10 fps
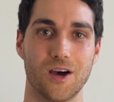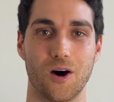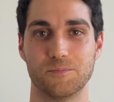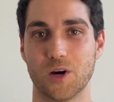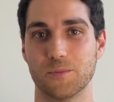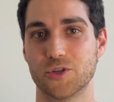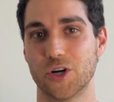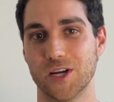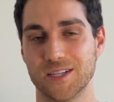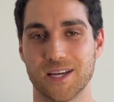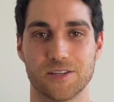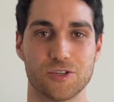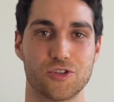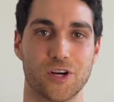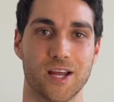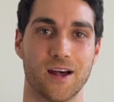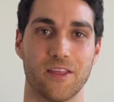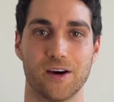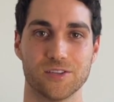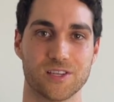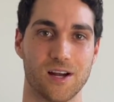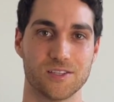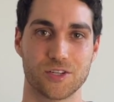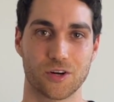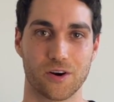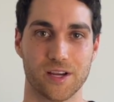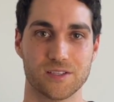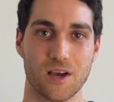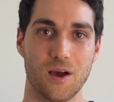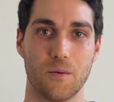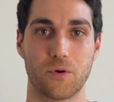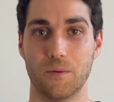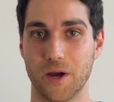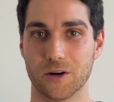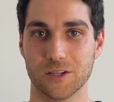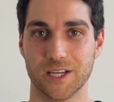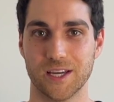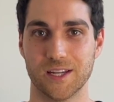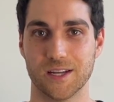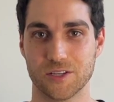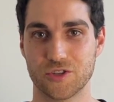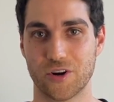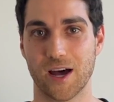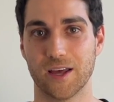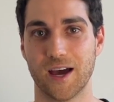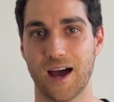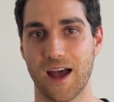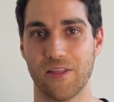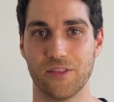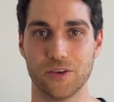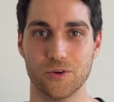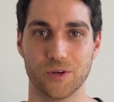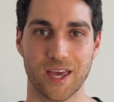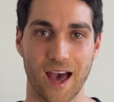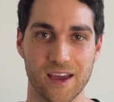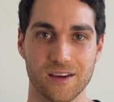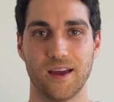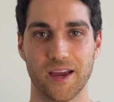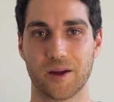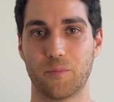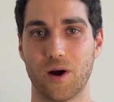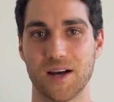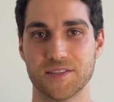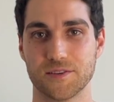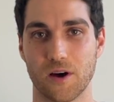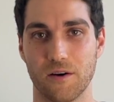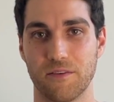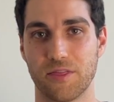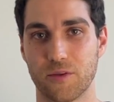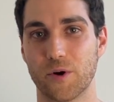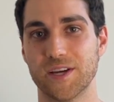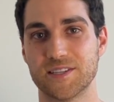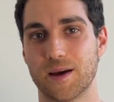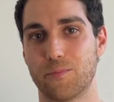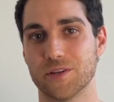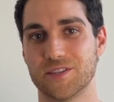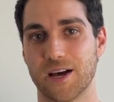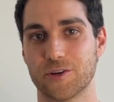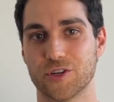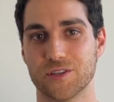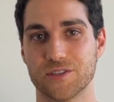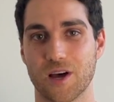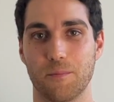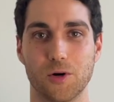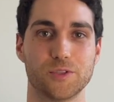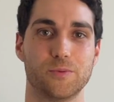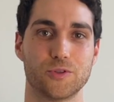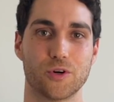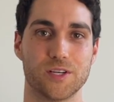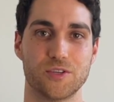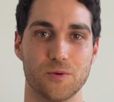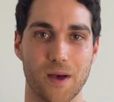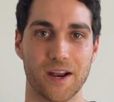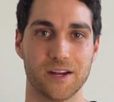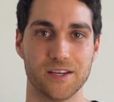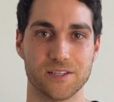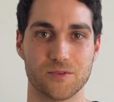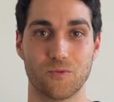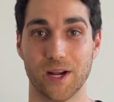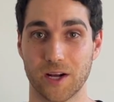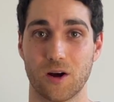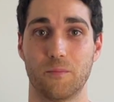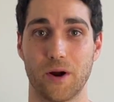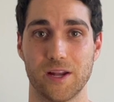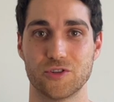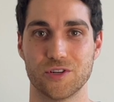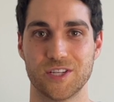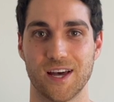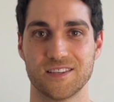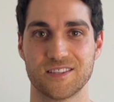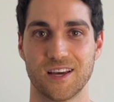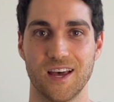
optometry, dentistry, and other health science degrees, primarily in Australia and the UK. It comprises of 3 separate sections: a multiple choice humanities reading comprehension test,